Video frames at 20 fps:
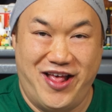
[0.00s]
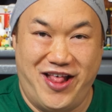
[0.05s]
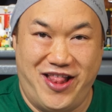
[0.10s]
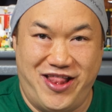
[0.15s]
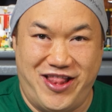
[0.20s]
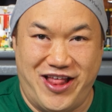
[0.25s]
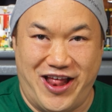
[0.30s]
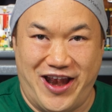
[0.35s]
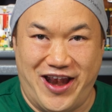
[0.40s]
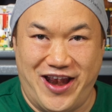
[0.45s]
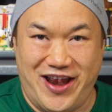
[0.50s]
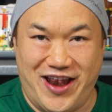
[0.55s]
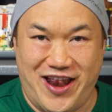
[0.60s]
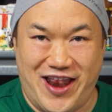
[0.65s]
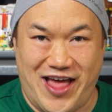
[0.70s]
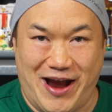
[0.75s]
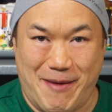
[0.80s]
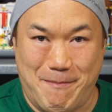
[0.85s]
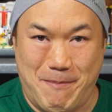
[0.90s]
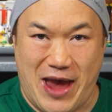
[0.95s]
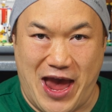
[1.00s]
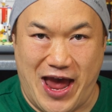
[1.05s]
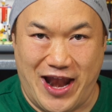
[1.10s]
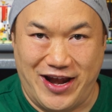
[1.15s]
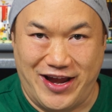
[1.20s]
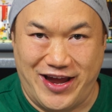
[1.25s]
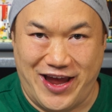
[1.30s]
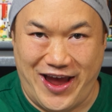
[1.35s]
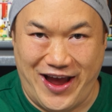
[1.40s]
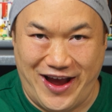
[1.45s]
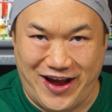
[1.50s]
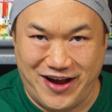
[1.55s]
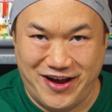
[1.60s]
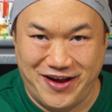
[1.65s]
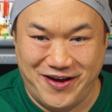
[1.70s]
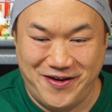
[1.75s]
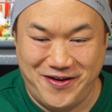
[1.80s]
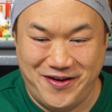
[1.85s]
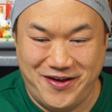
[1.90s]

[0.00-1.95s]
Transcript: thin, like a pancake,